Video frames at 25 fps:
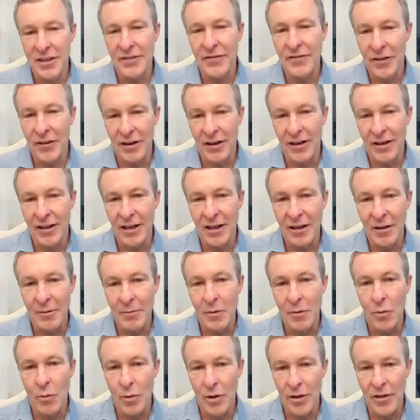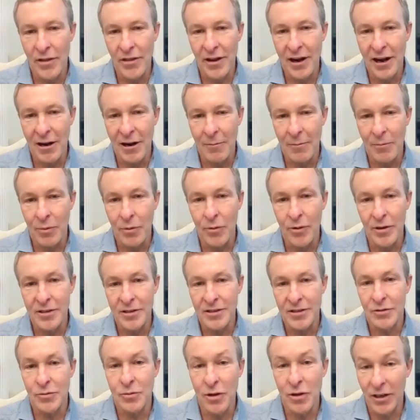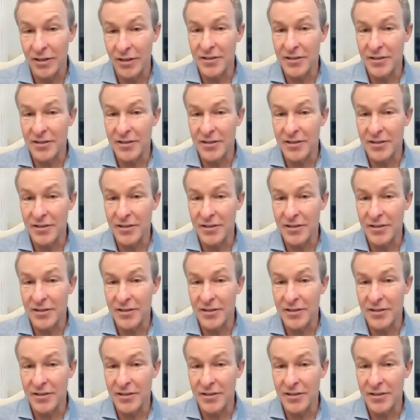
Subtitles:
different with our employees as well.